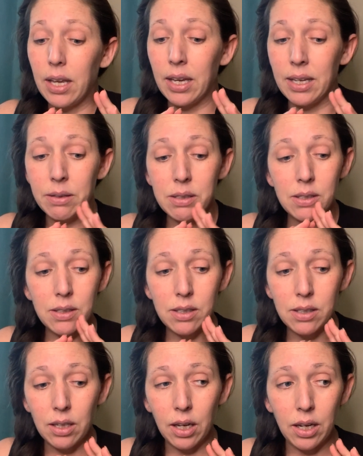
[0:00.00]

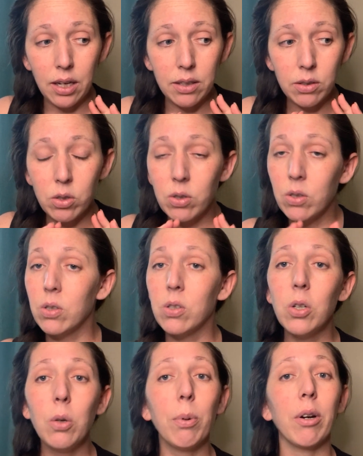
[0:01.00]
it's
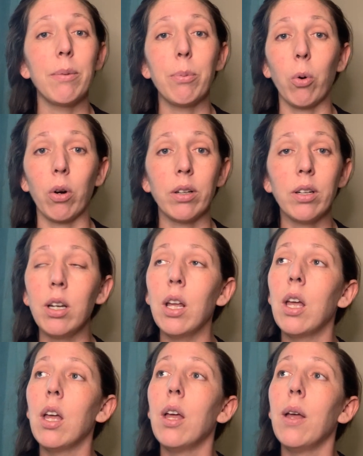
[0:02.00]
super important.
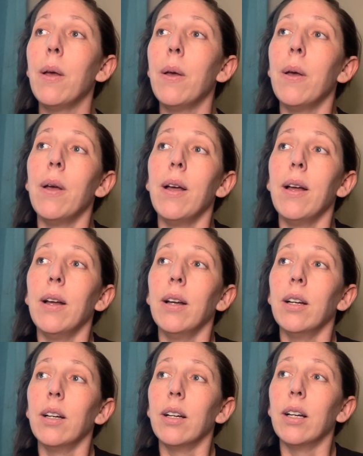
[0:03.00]

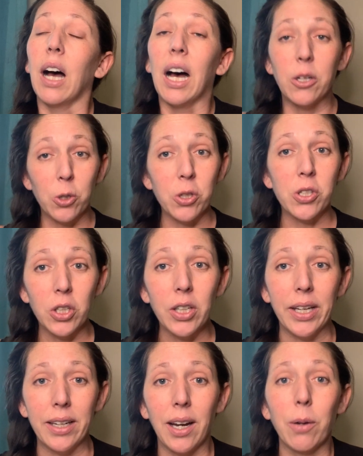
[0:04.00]

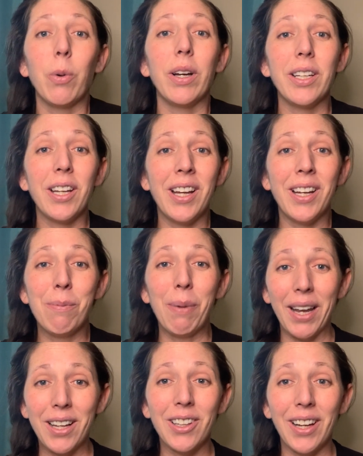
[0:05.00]
Understood. I want
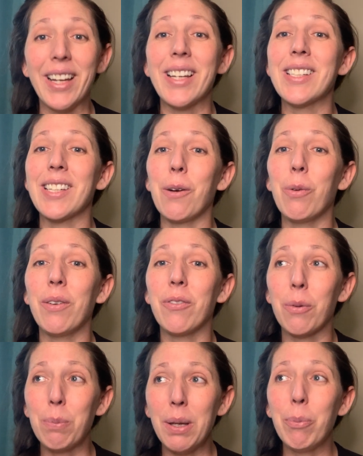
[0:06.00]
my clients, I want
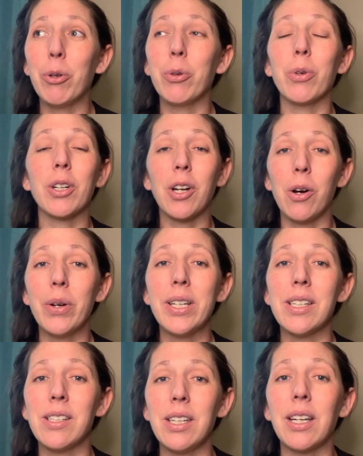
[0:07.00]
for people who are going
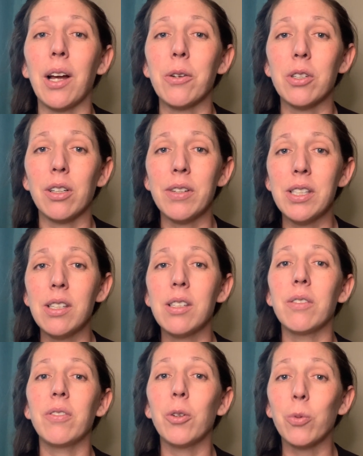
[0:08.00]
to seek out services
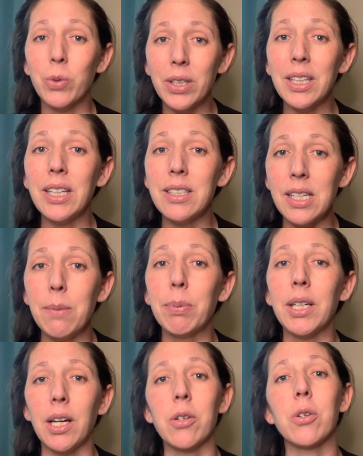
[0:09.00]
to feel really
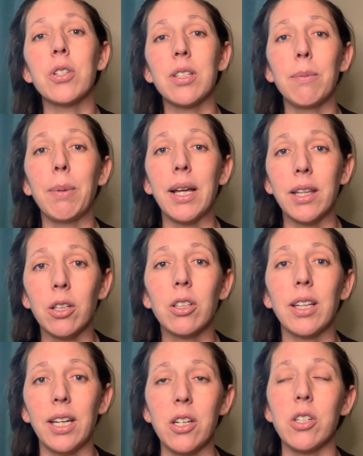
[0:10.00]
deeply understood by their
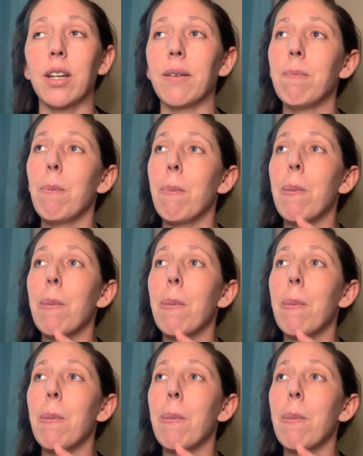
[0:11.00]
clinician.